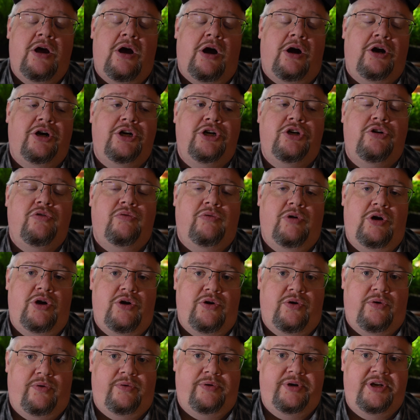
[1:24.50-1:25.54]
are
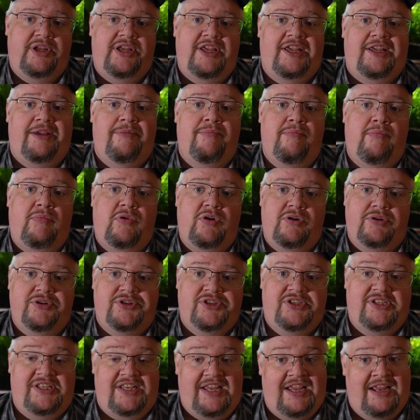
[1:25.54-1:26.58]
grown
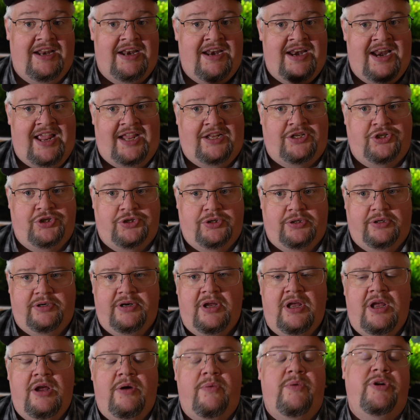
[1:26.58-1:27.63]
immersed in nature,
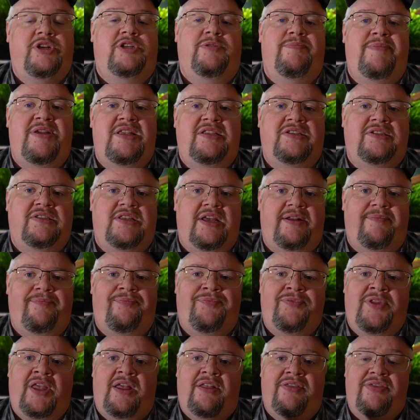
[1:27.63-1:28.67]
which means that
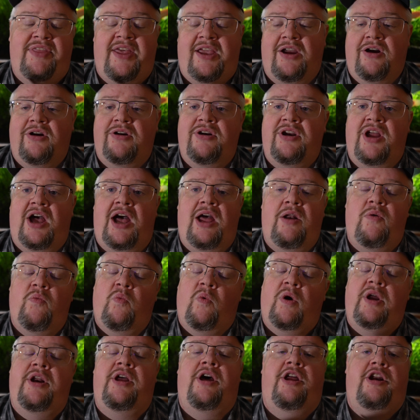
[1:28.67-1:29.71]
they are not
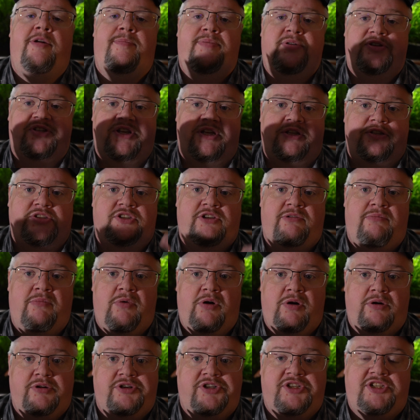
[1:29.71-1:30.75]
100%
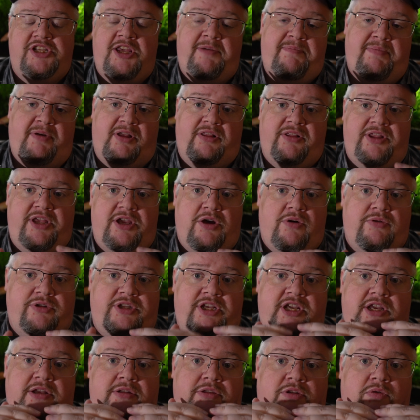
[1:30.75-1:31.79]
submerged. Typically,
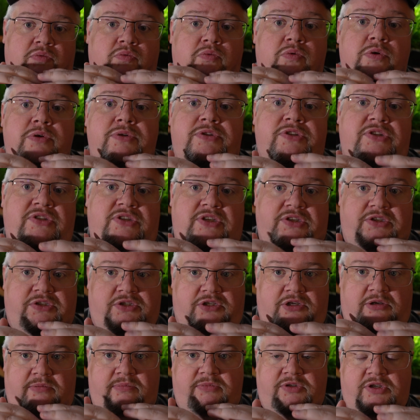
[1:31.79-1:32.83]
only the root
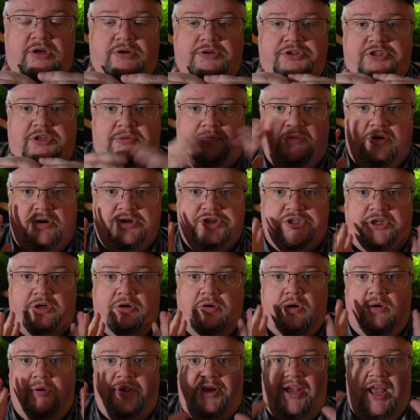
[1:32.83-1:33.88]
systems are submerged. They're
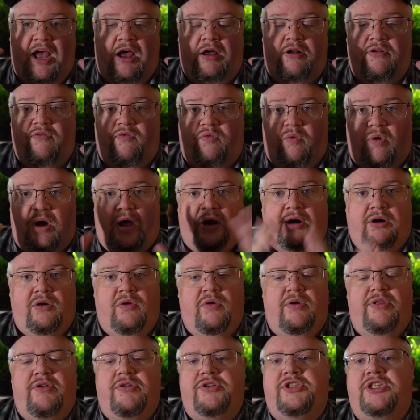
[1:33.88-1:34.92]
growing out of water,
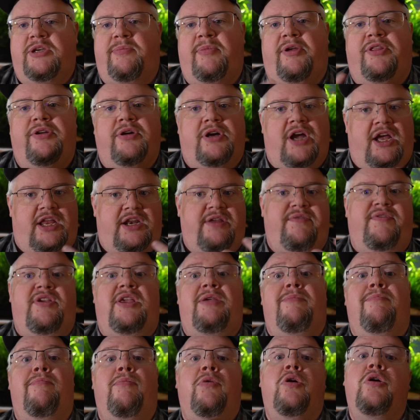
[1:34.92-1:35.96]
or there's some other kind of
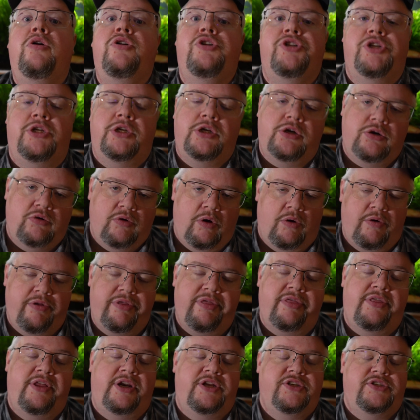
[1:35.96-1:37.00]
emergent
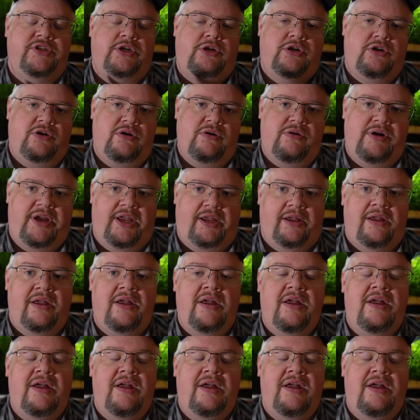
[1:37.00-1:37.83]
growth that is occurring,